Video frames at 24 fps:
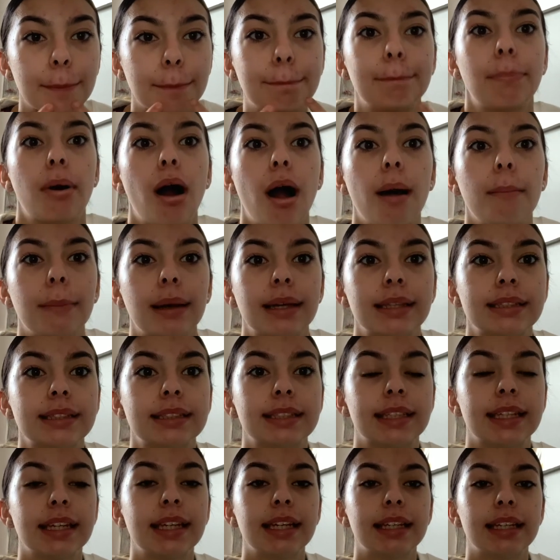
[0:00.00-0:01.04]
pop my
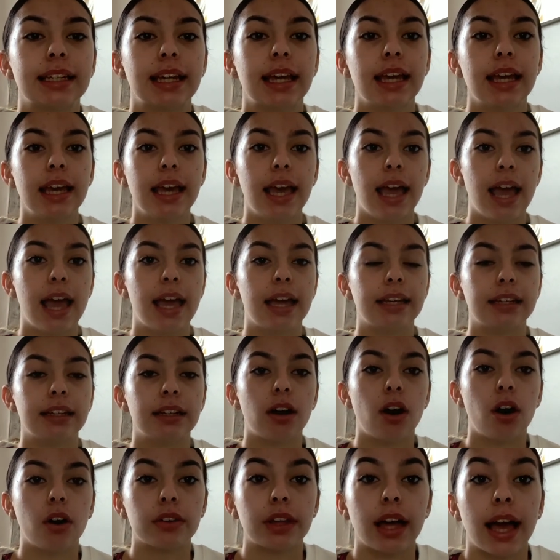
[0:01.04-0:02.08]
skin and
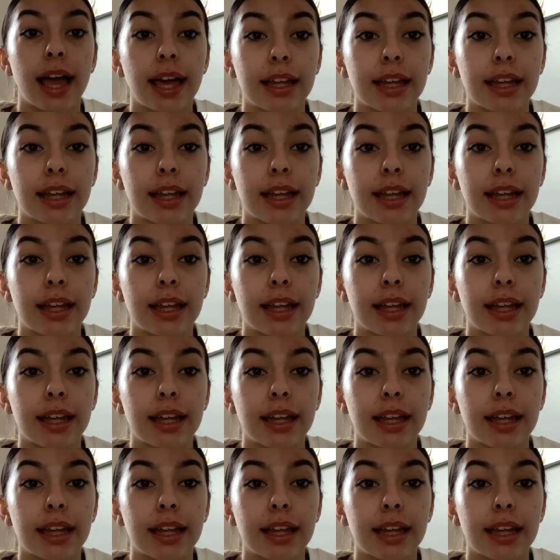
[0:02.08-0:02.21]
all that.